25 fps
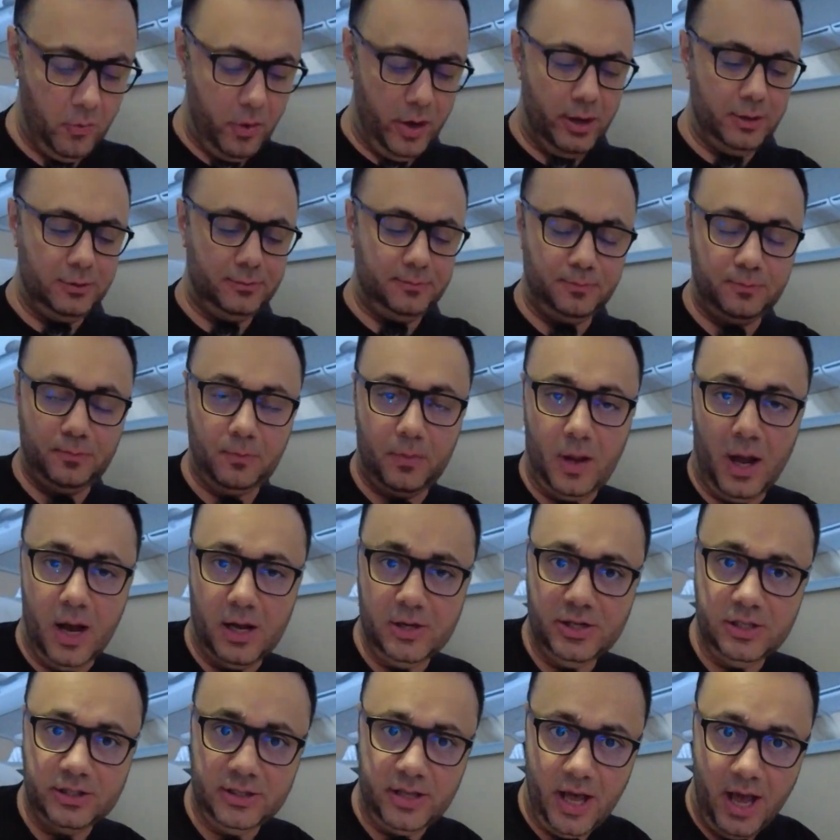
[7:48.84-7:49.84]
Well, I
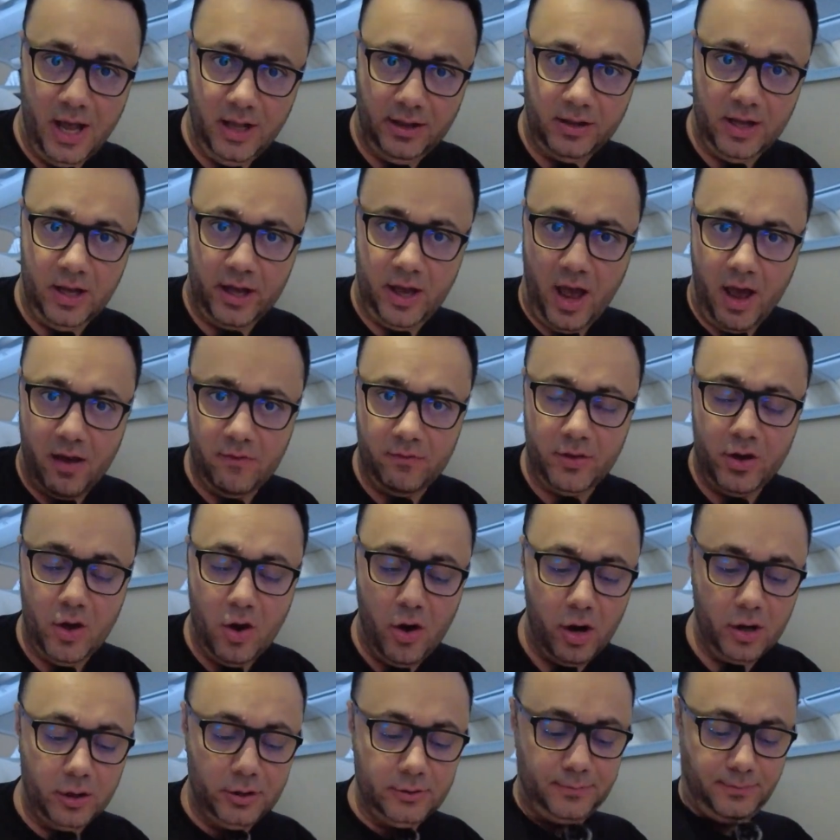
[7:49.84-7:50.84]
just ate the
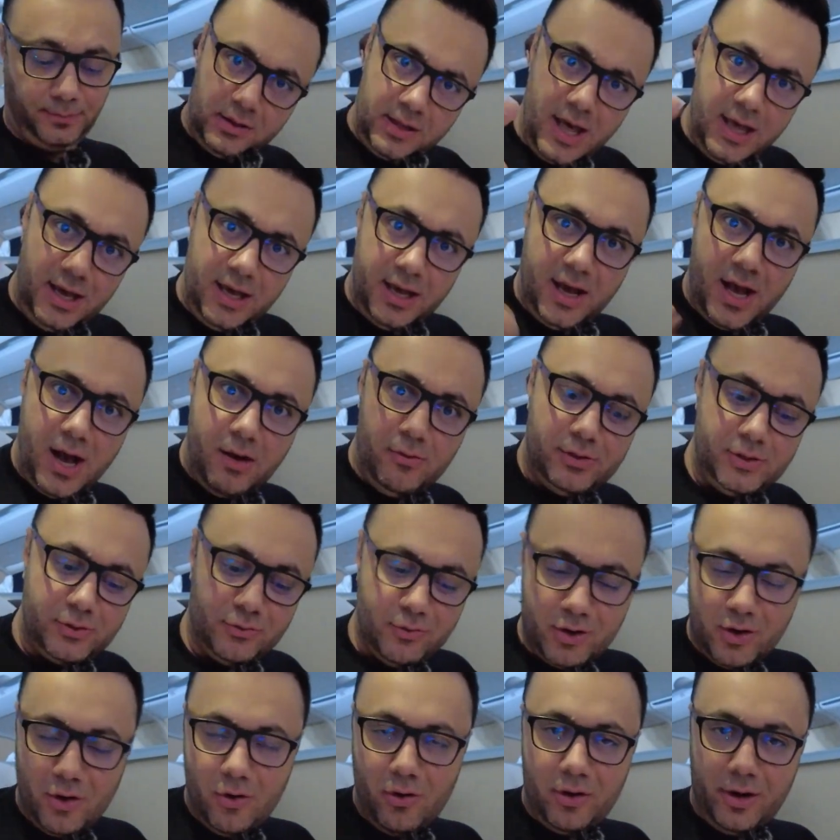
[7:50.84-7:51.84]
caviar thinking I was
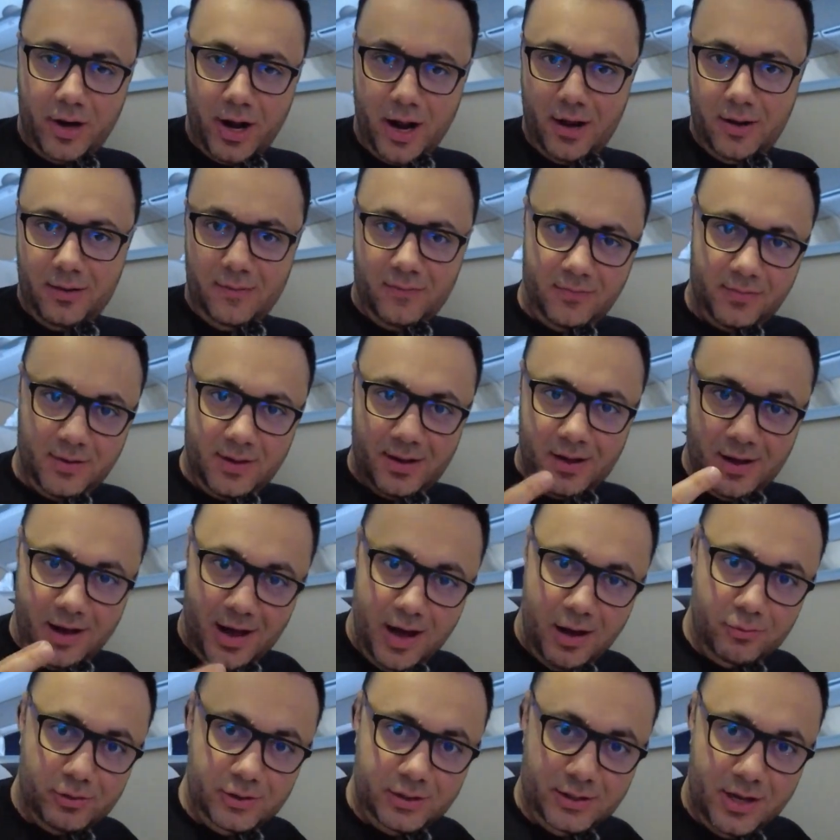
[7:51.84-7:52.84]
recording.
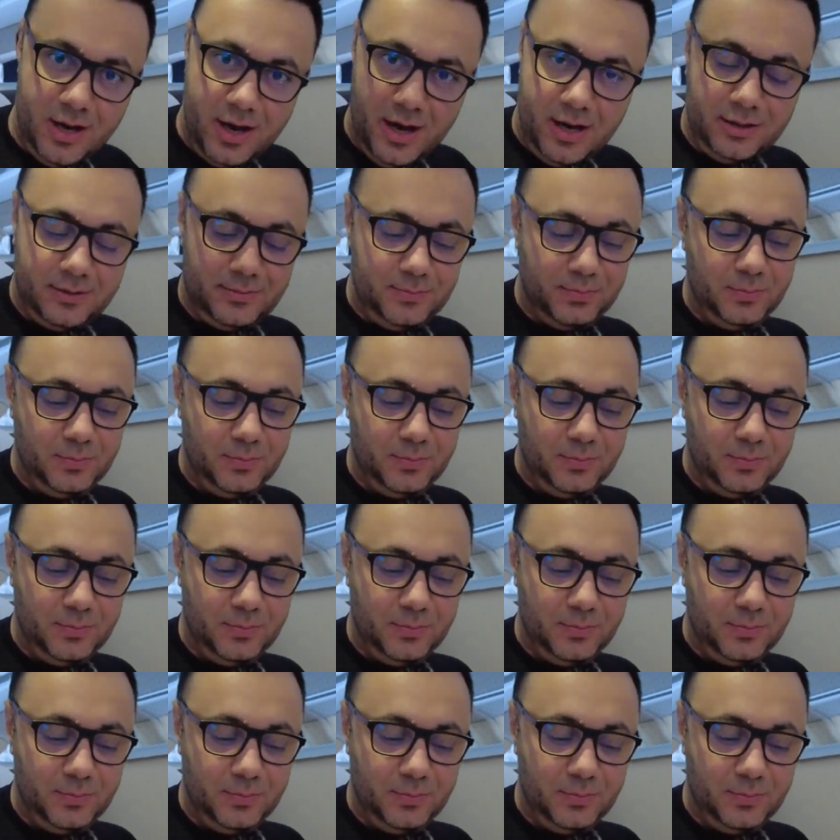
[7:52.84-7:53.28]
I was not.